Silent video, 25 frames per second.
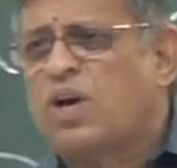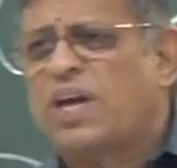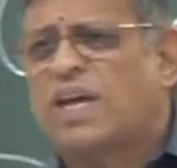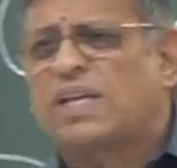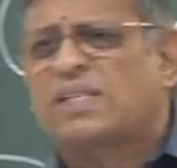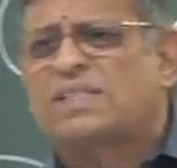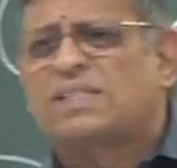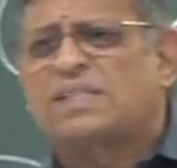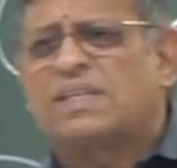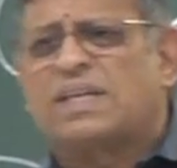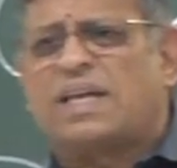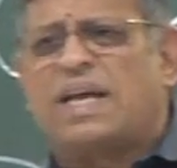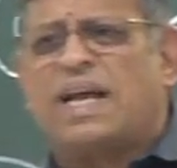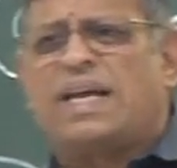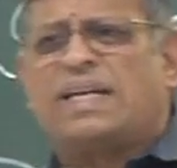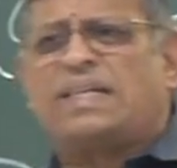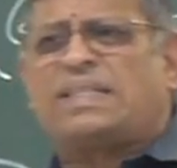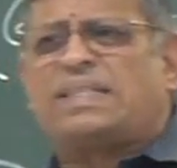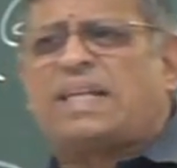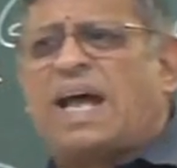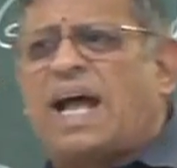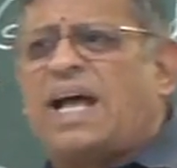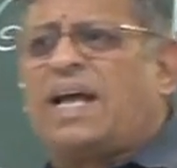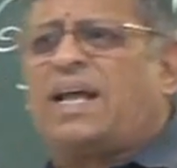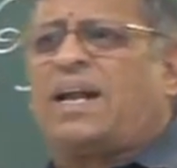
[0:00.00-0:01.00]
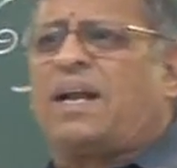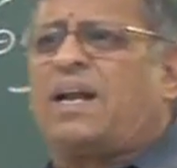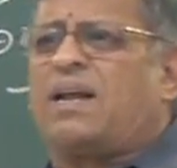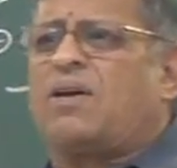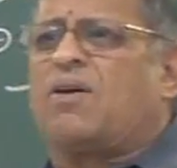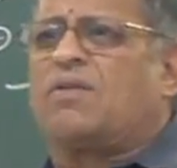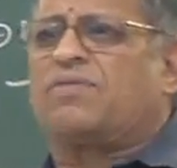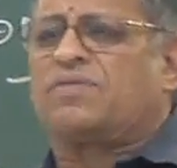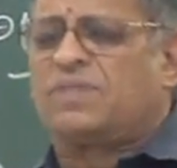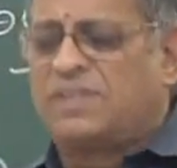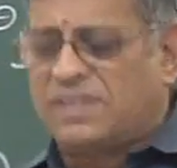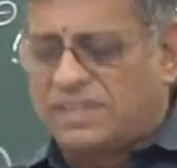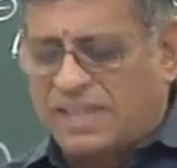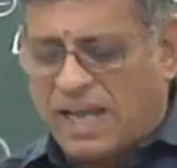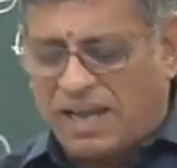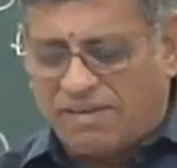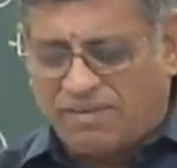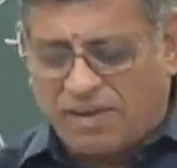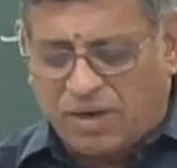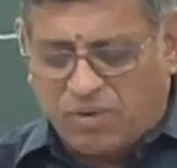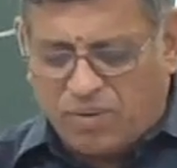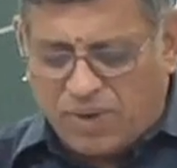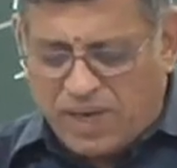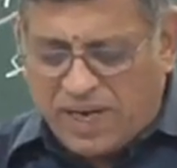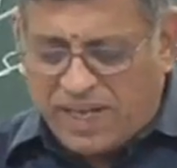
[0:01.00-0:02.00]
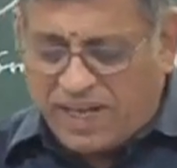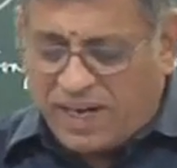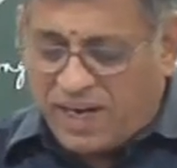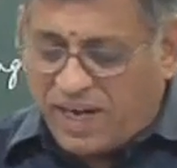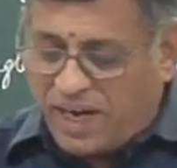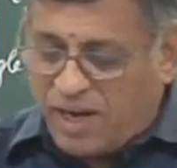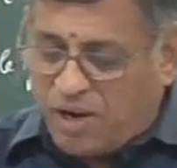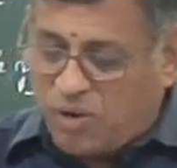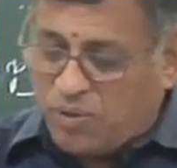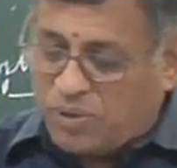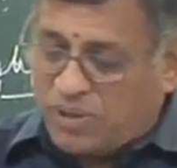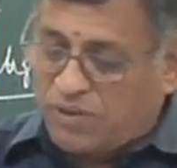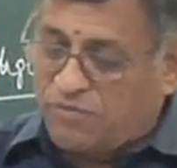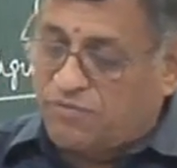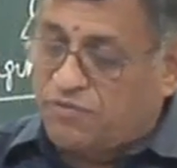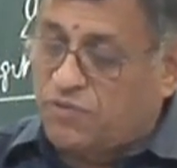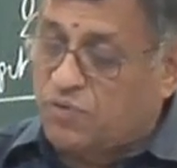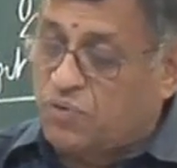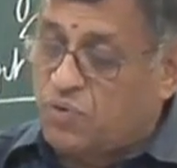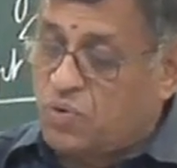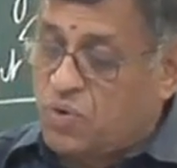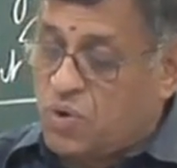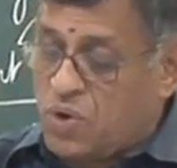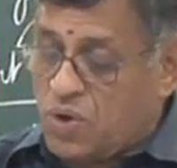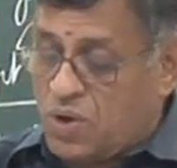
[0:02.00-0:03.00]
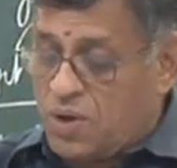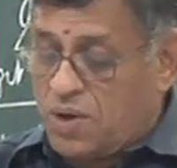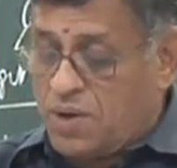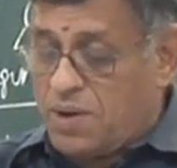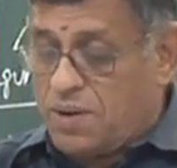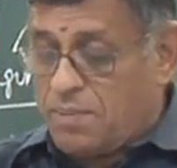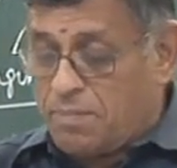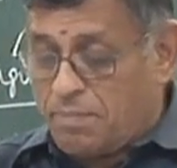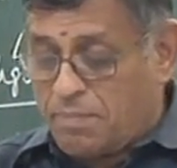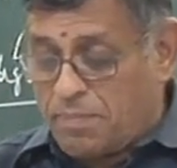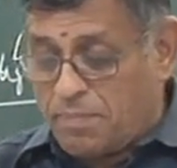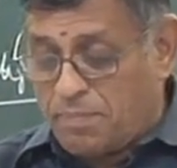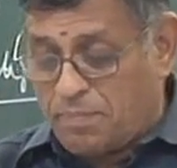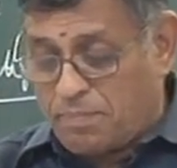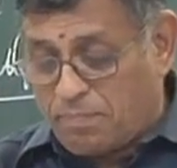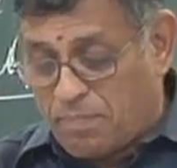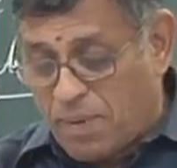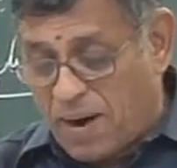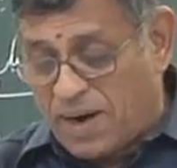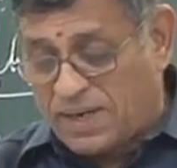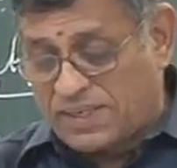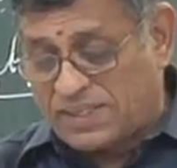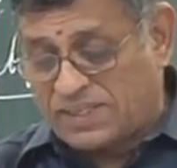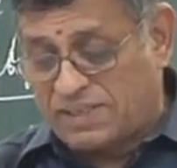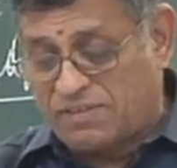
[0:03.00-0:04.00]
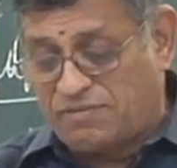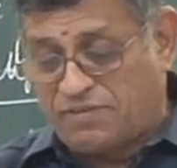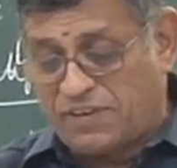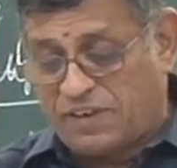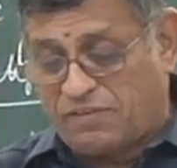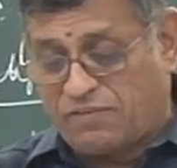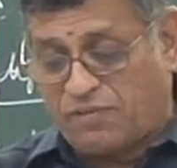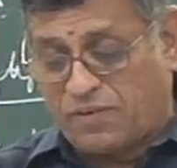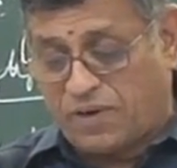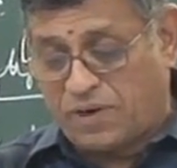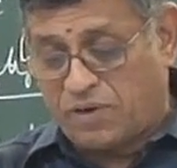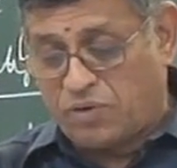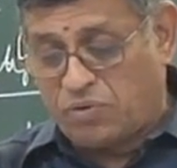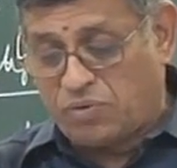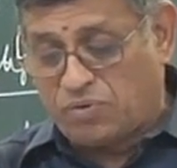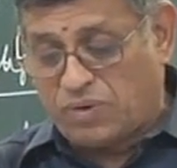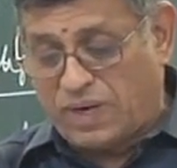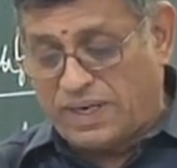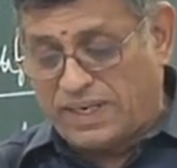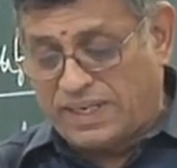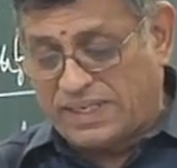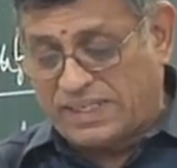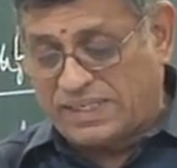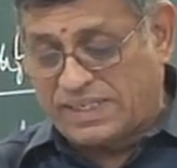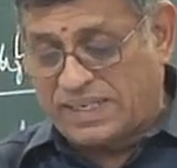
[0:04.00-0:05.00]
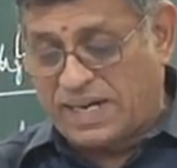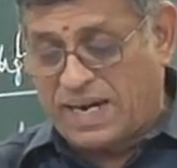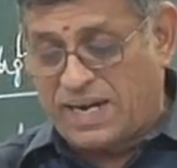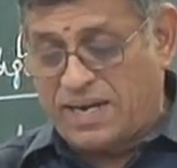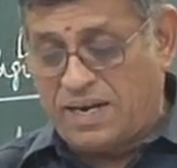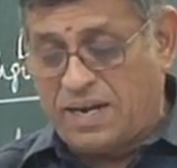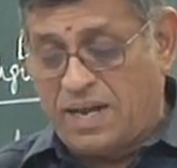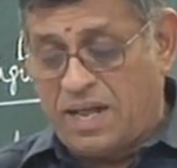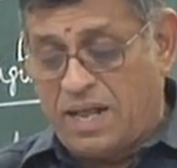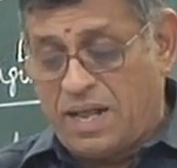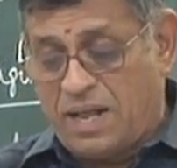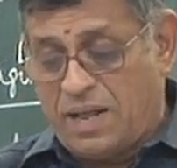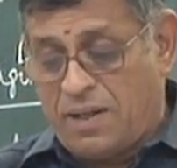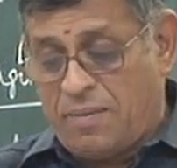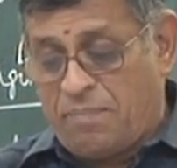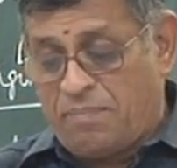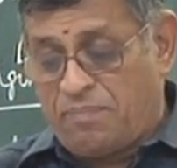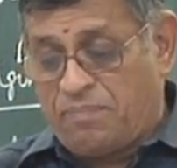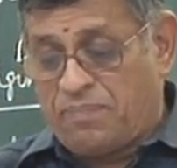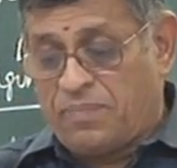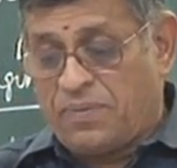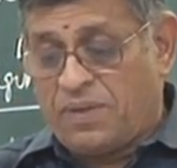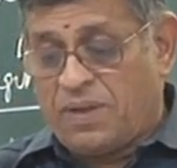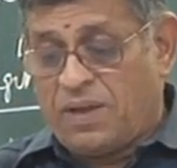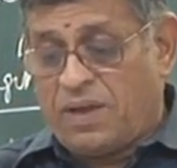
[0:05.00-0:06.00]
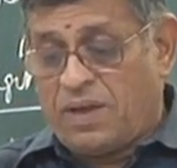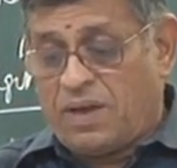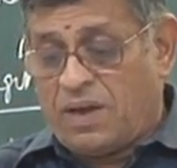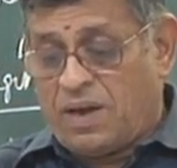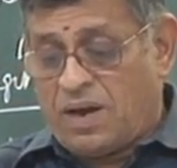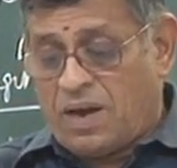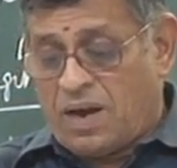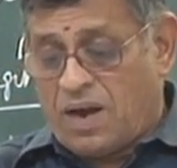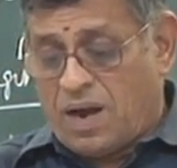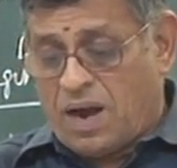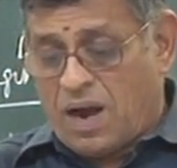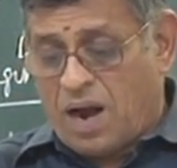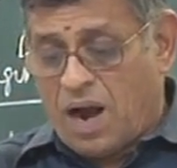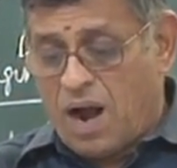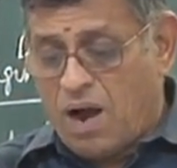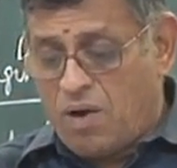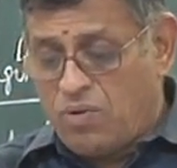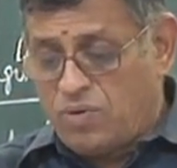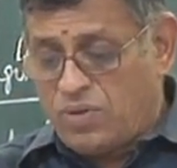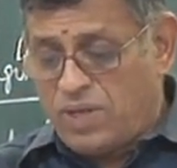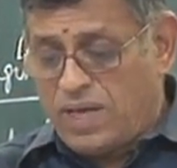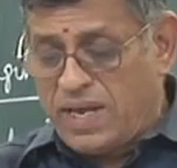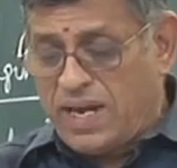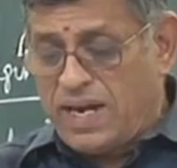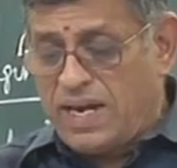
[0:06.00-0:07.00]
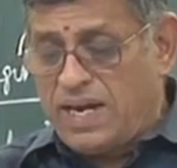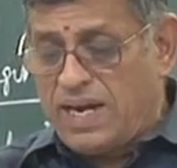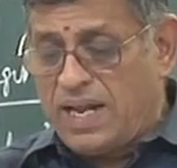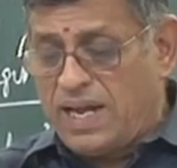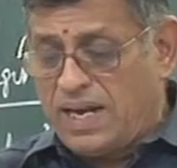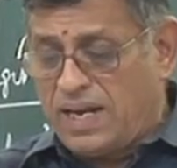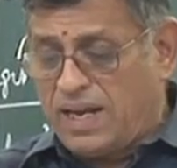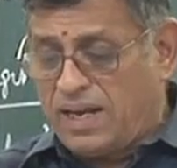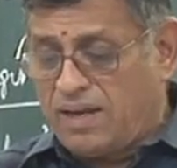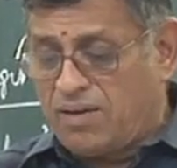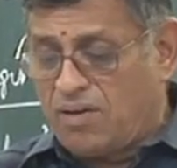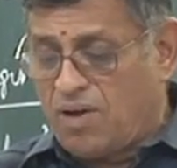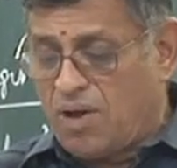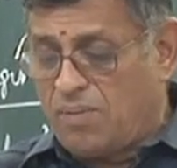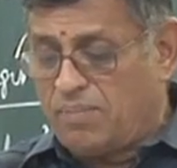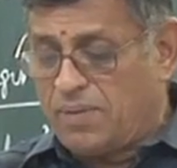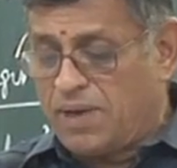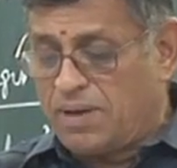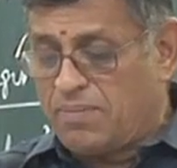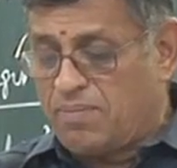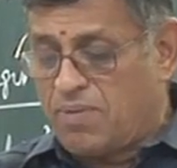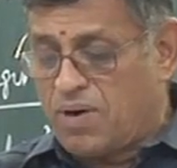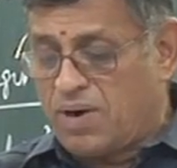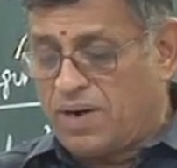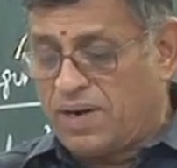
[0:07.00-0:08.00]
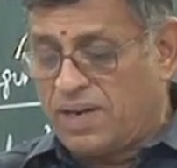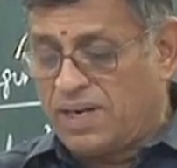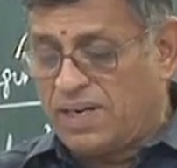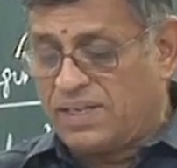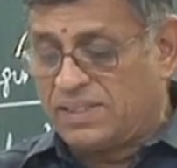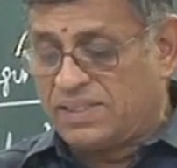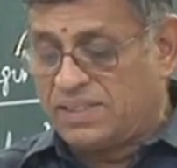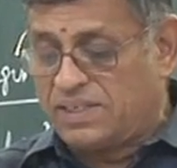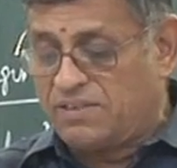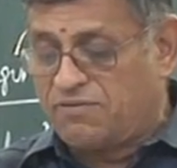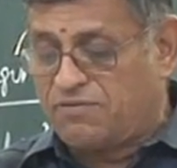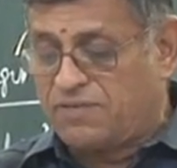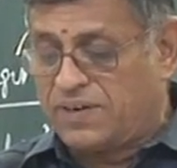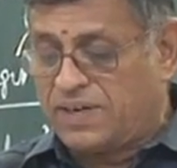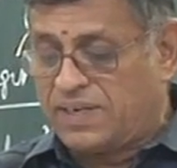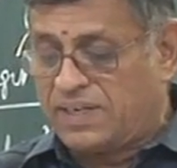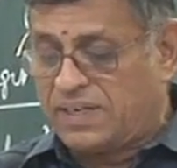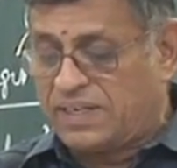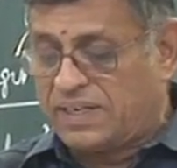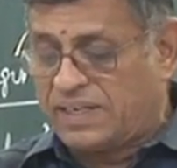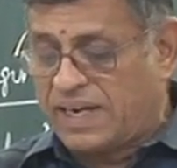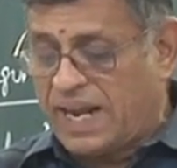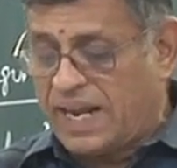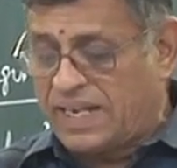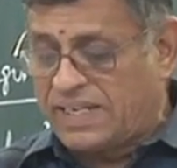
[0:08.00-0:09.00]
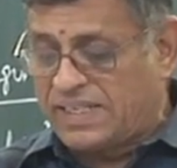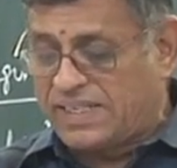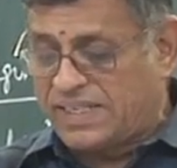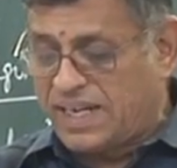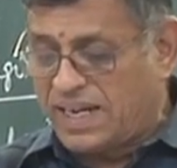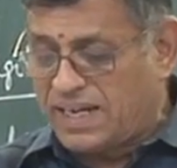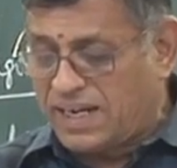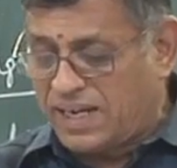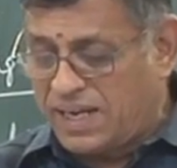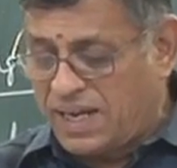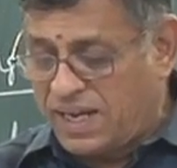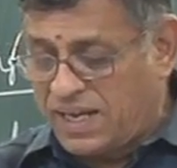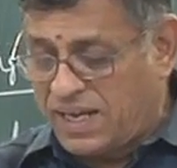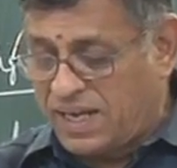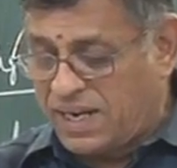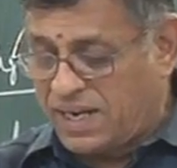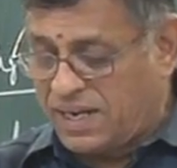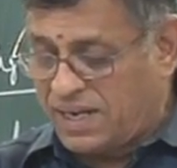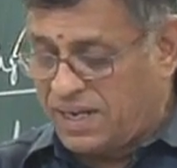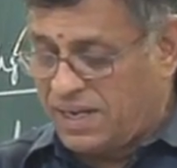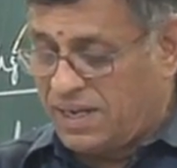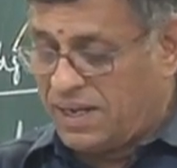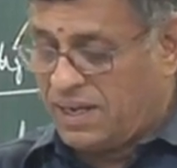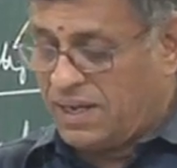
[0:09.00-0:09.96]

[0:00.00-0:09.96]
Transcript: is entirely of this. I will only read out a few parts of it for you to understand how the Indian economic model is different. Take Sankagiri